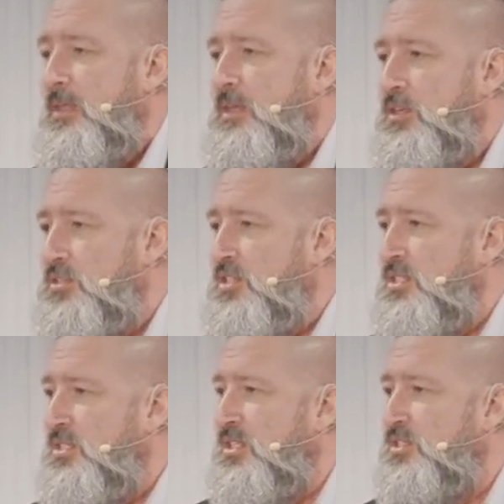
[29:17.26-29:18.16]
and they use
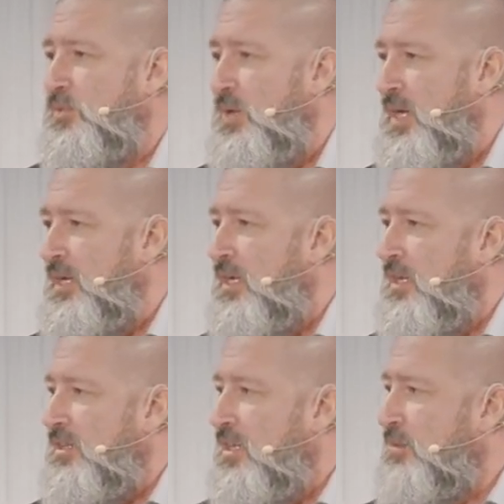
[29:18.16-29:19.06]
it in such a way
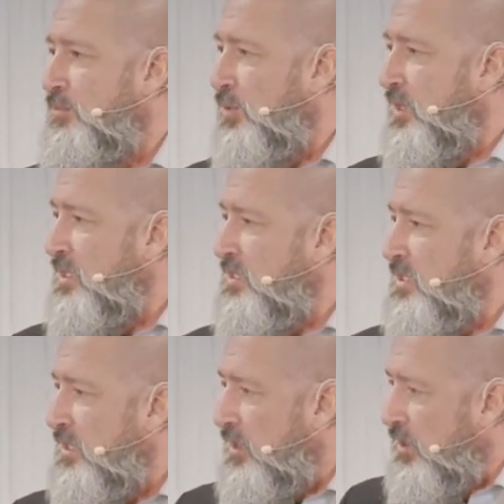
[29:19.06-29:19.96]
that
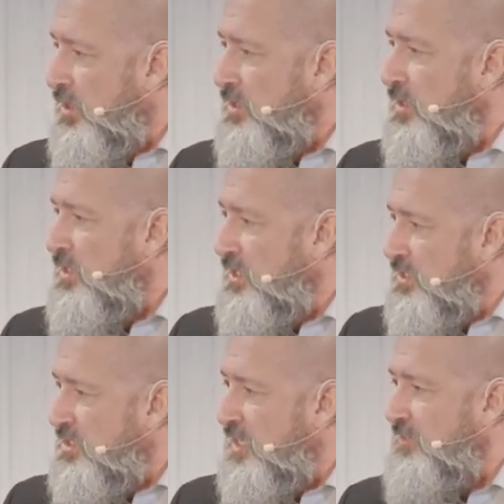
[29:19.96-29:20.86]
brings honor
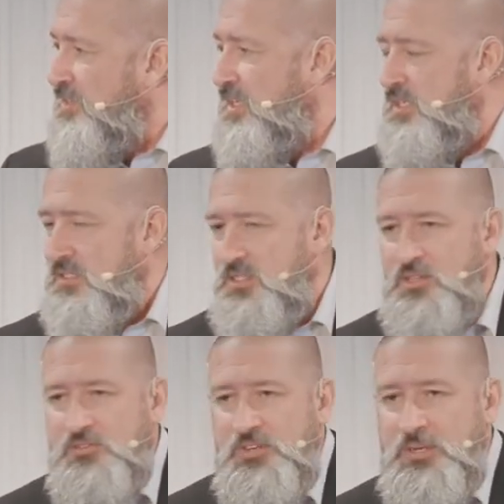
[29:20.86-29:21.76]
and safety
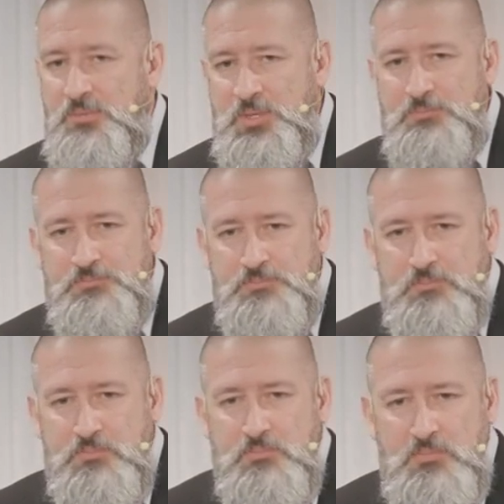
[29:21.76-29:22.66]
to your family.
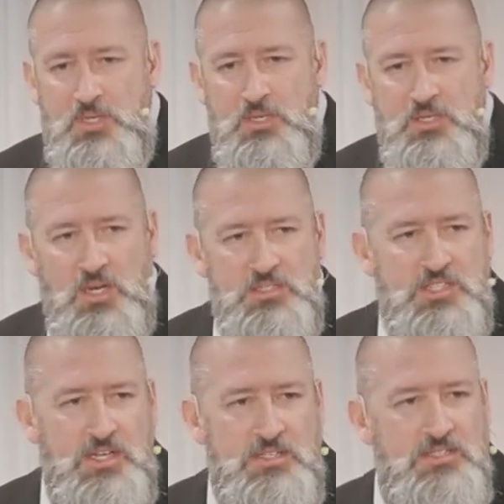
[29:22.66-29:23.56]
God's
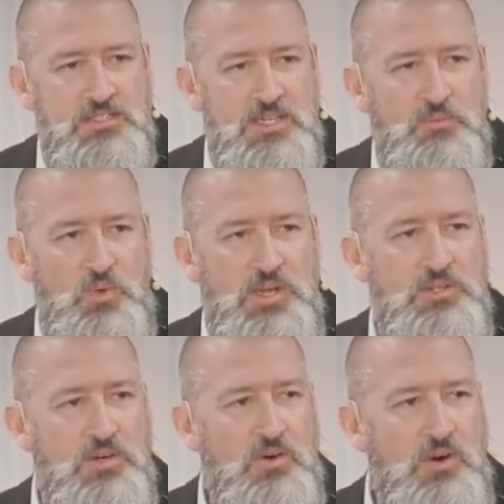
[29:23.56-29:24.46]
kind of the same way.
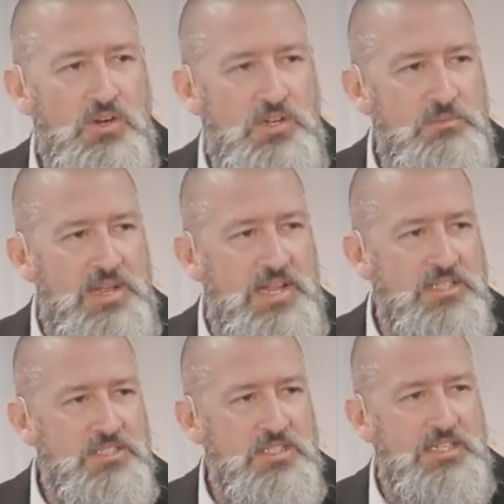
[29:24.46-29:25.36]
There are
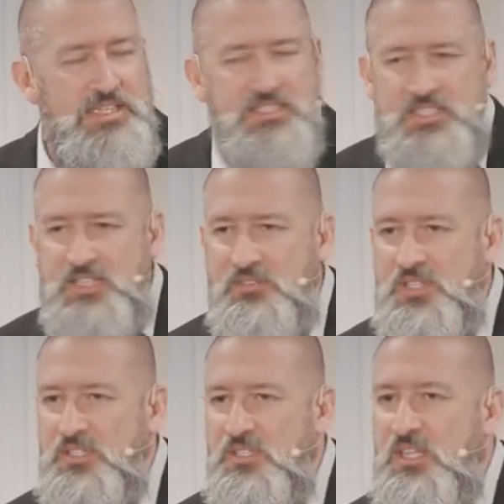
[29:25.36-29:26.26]
commands that he has given
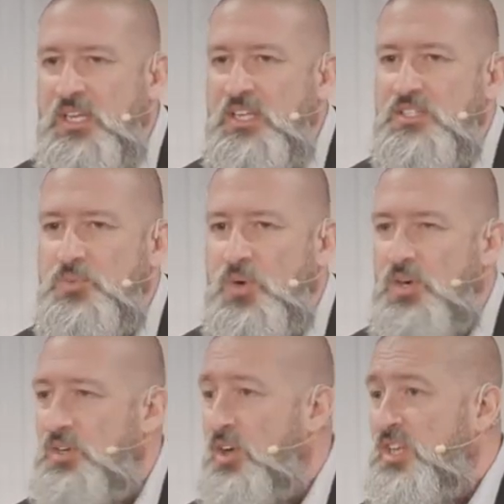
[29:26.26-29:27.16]
in his
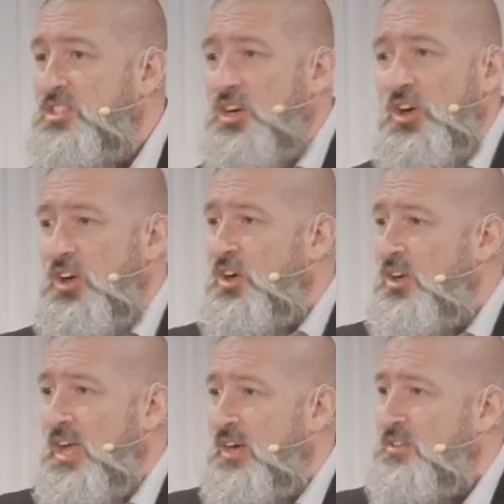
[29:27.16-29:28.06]
word not to
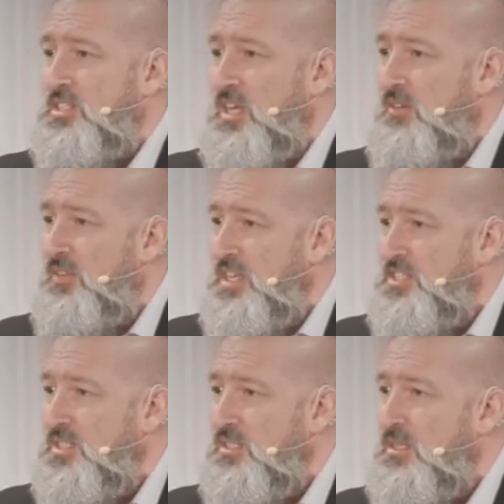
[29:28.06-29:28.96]
earn our
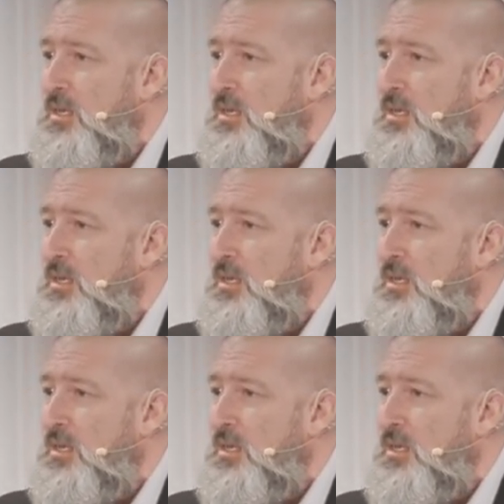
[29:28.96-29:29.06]
salvation,